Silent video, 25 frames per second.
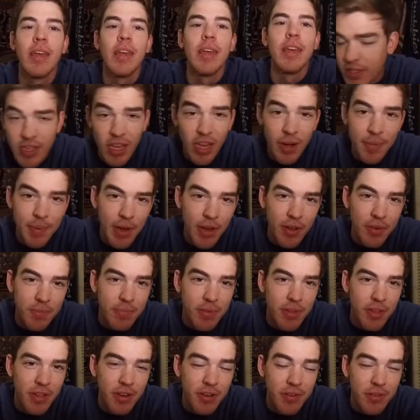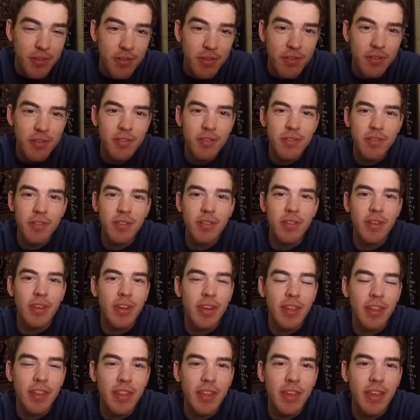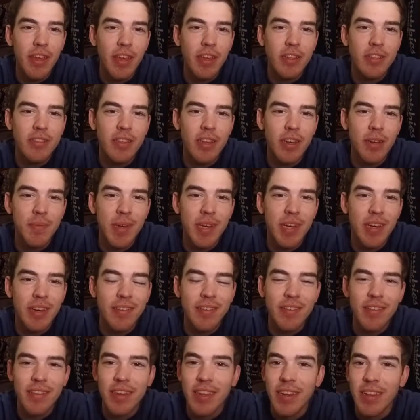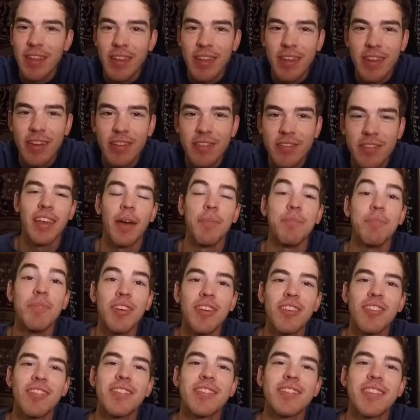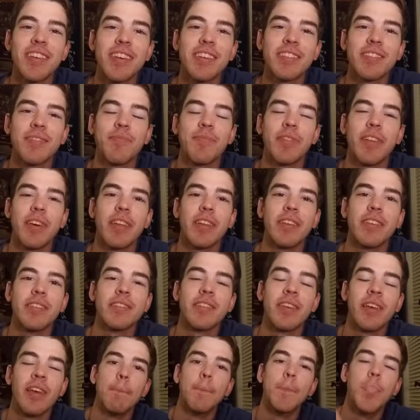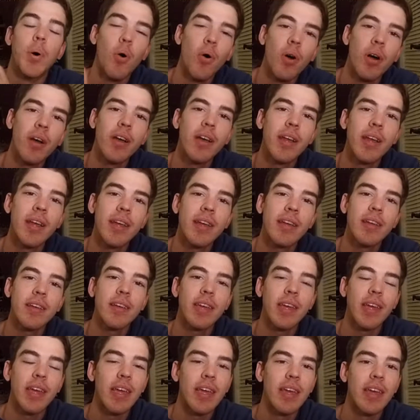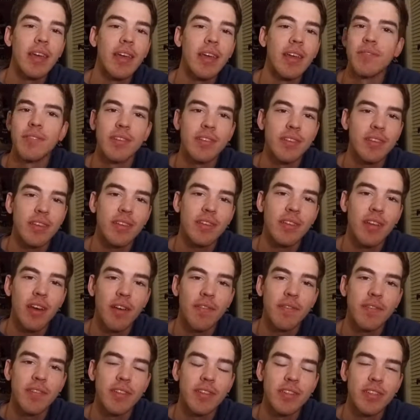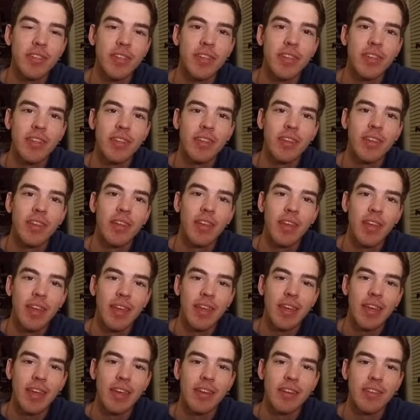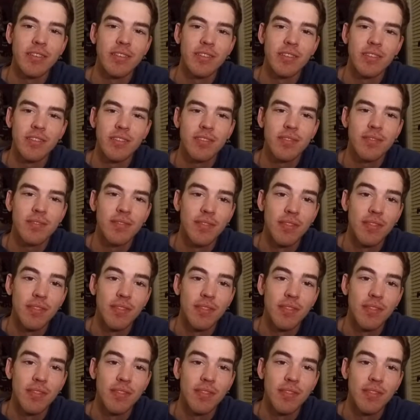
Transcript: It's not about political anything. It's not about anything else. I'm literally taking something that is boring and doesn't get a lot of attention and it's just